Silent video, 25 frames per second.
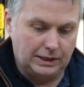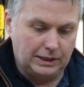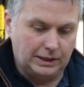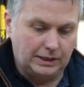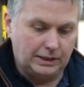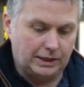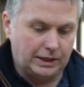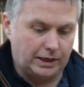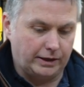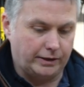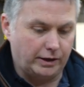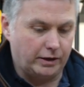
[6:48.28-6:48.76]

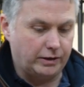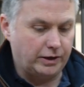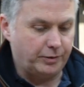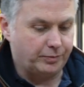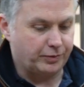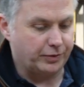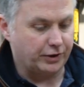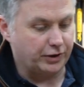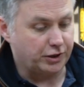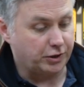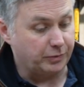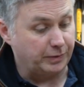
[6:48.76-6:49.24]
Now the
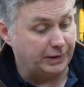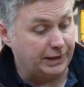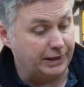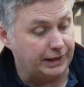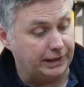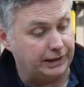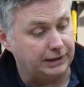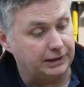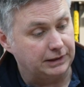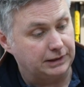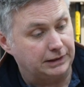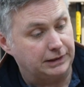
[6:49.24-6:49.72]
only pressure we
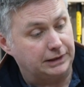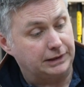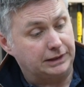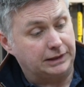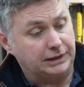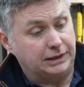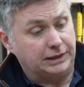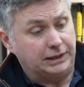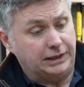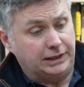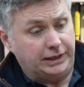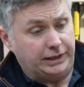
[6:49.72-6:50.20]
need
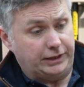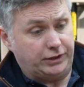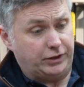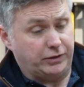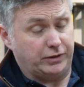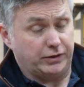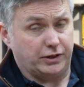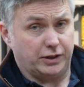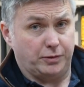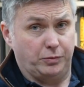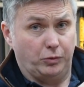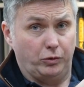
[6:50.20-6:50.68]
is
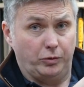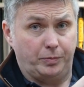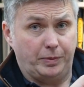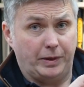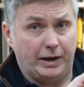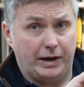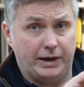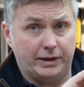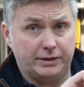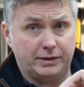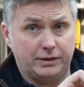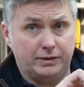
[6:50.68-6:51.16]
use the small
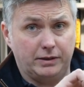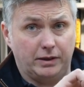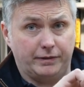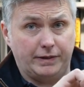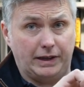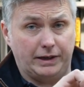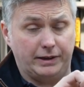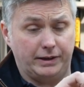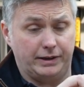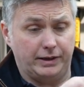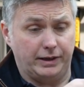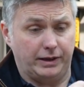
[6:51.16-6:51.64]
part of
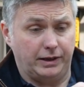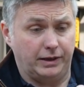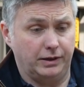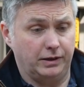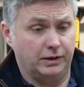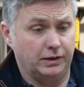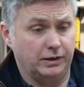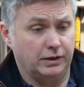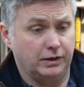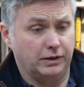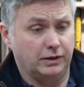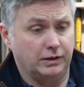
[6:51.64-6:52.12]
the Allen key.
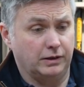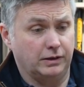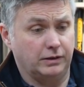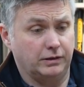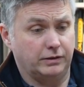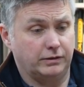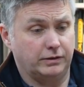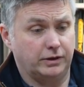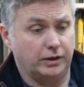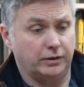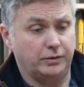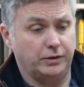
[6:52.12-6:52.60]

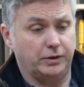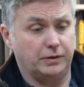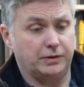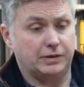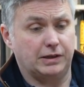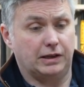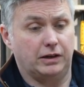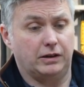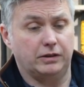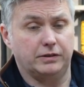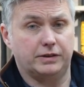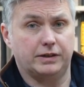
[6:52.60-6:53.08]
Don't use
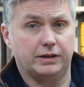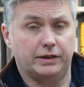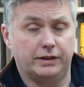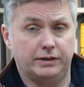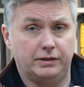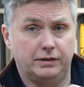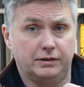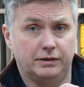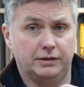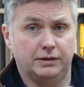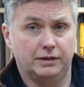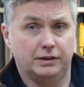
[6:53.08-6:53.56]
the long
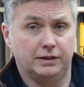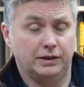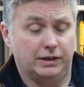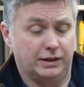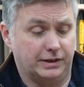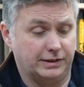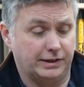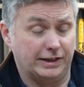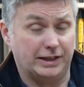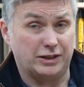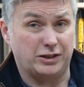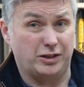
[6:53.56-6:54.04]
side.
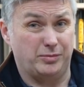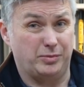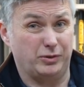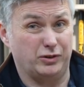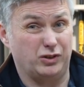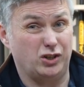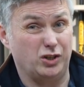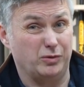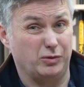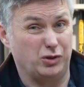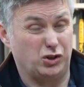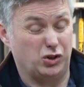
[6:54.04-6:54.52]
I say that's going to
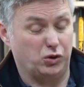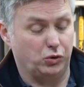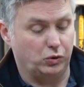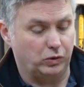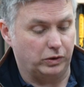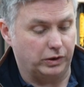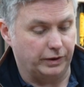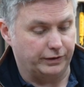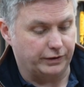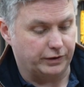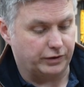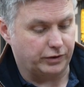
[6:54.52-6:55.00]
put too much
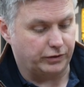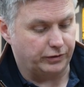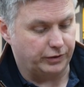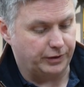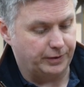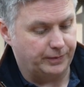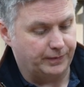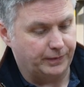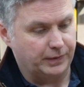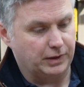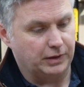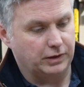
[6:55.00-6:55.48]
torque on the
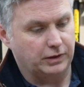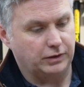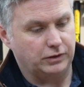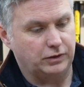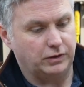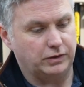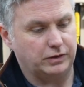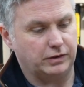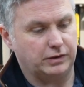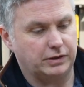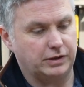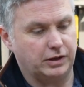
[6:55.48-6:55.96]
screw.
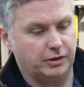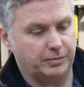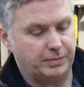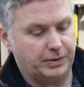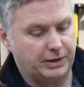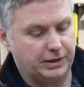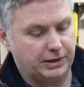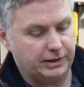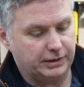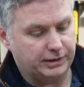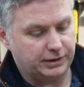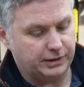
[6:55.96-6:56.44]
Use the top
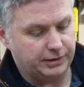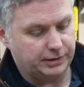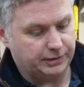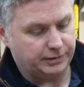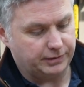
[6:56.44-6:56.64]
part.